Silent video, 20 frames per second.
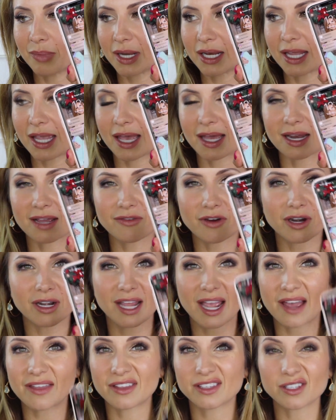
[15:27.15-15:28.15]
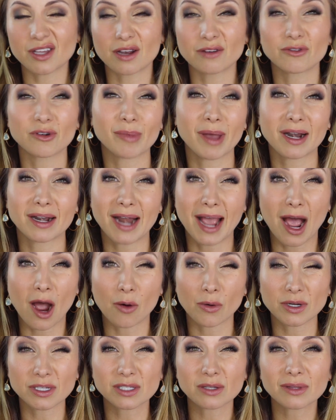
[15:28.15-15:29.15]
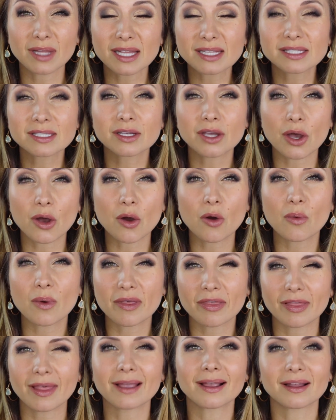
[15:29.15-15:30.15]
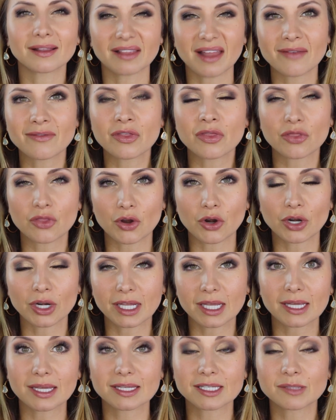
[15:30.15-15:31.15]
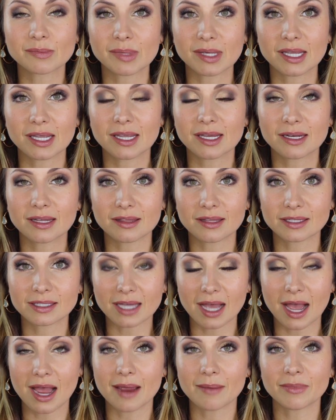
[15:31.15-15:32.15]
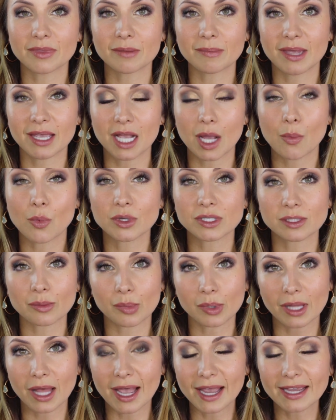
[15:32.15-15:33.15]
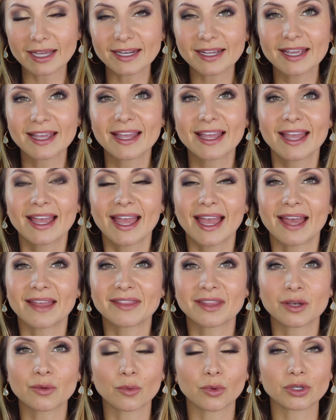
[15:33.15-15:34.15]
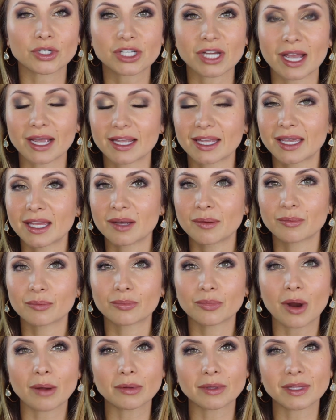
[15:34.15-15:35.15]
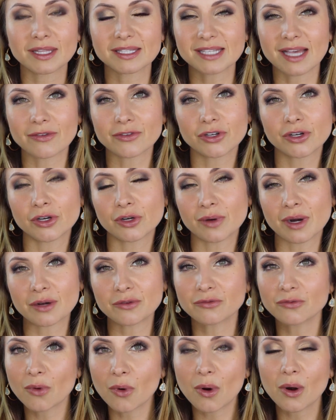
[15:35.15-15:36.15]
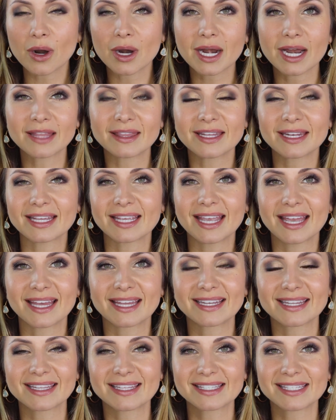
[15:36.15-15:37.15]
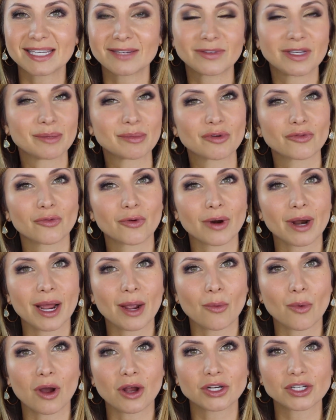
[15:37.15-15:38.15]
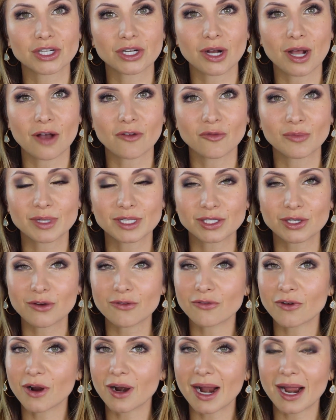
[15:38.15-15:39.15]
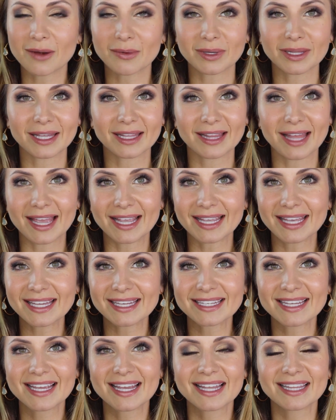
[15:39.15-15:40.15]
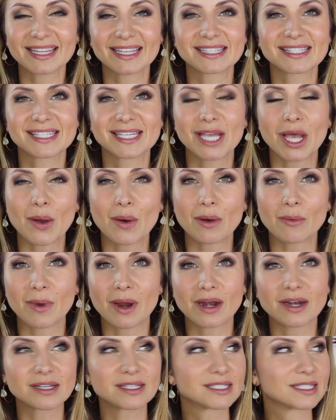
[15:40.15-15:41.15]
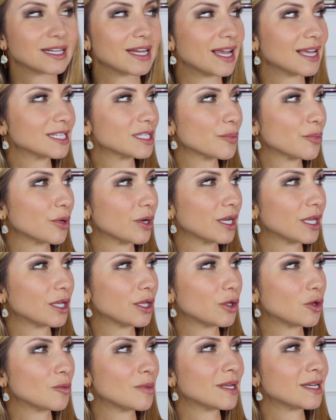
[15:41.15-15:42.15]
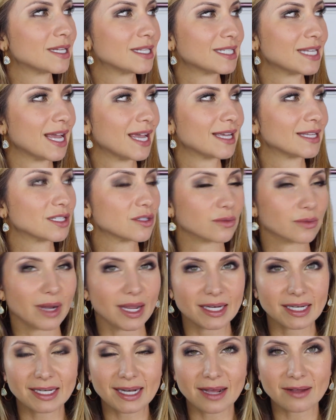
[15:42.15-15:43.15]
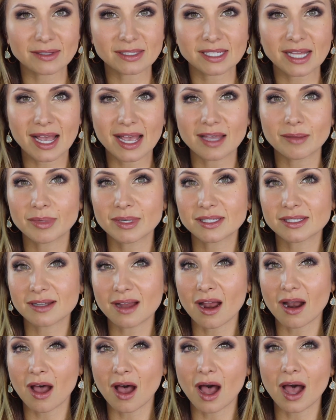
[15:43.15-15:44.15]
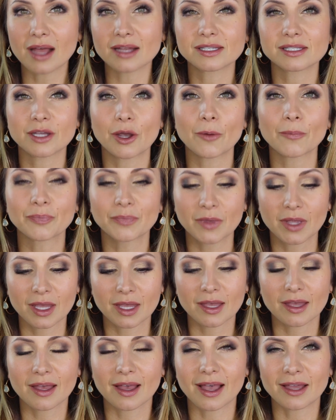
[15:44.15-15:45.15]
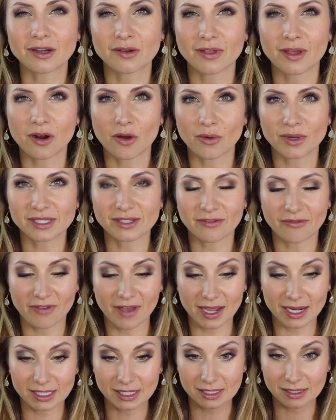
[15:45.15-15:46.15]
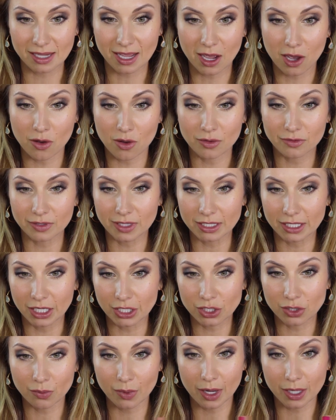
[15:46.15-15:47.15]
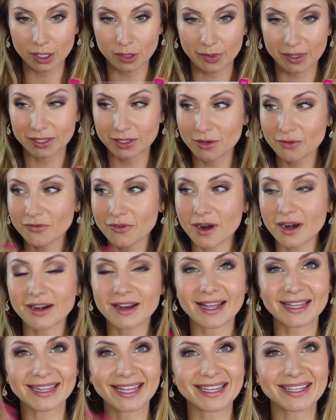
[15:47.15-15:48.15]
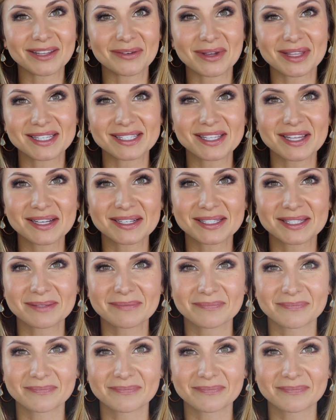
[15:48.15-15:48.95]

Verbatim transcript: but again, I've already had this on for about an hour, so let's go with like 11:30 as being the time the makeup was applied, and then we'll check in probably this afternoon around 4, and then again this evening before I wash it off. But so far I really like it. Let's see how it wears. Today's a pretty humid day. It's raining outside, but it's not hot, so I know that always affects how a foundation wears, but so far I like the way this looks.